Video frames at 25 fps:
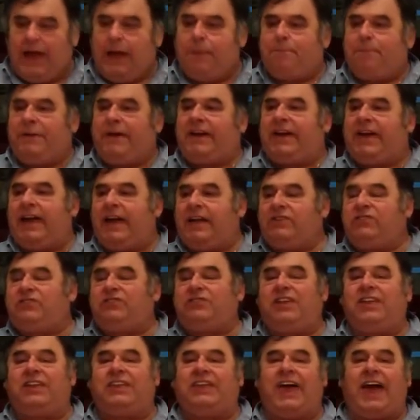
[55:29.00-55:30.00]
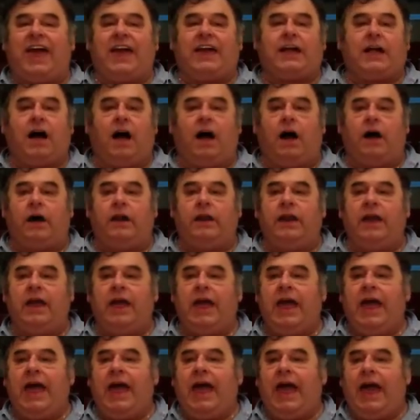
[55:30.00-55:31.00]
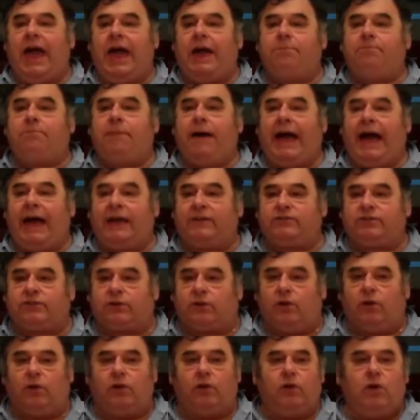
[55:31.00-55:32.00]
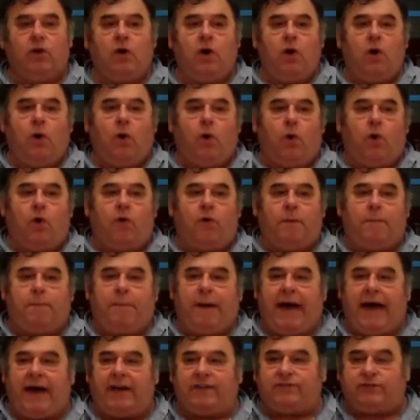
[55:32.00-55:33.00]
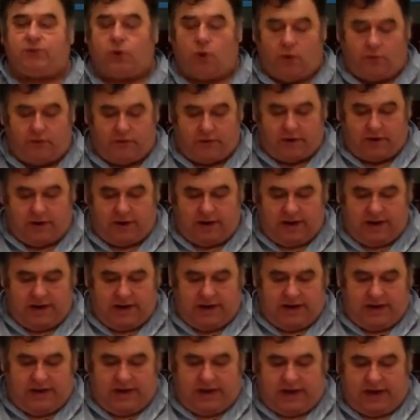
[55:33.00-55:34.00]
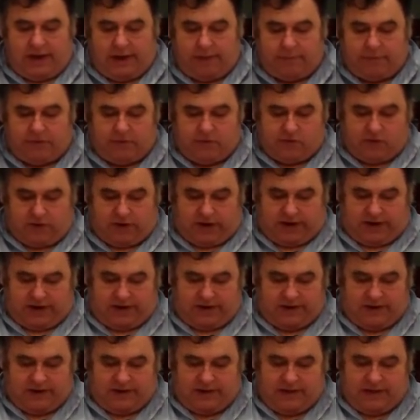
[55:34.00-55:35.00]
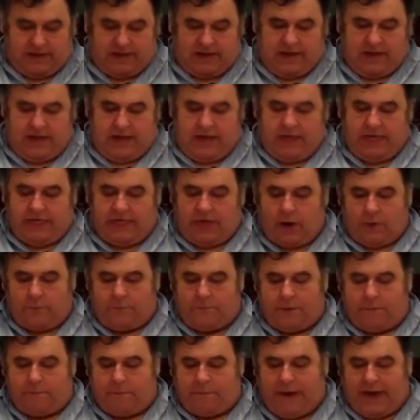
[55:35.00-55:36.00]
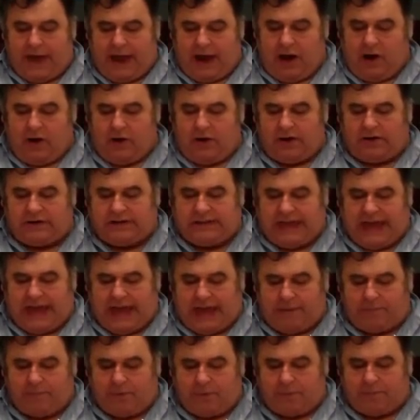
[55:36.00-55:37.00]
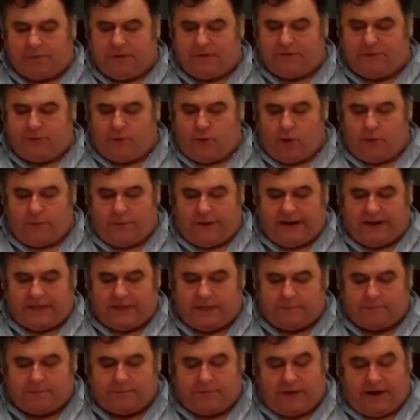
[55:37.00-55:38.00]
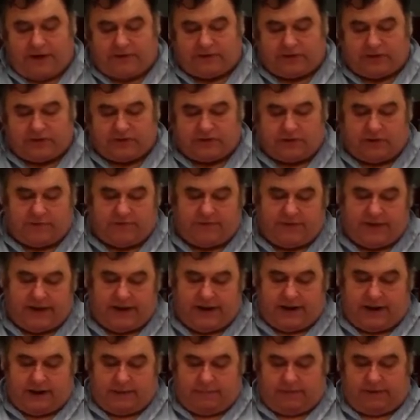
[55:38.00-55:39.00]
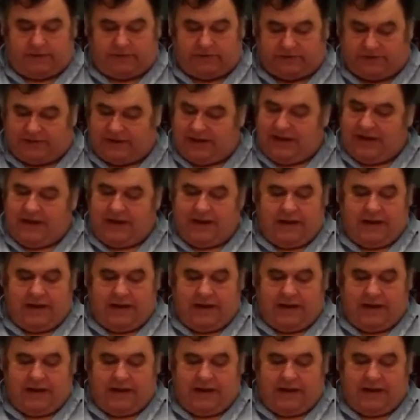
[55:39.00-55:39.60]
It begins to take on a paschal or a Passover imagery. Thou prepare a table before me in the presence of thine enemies.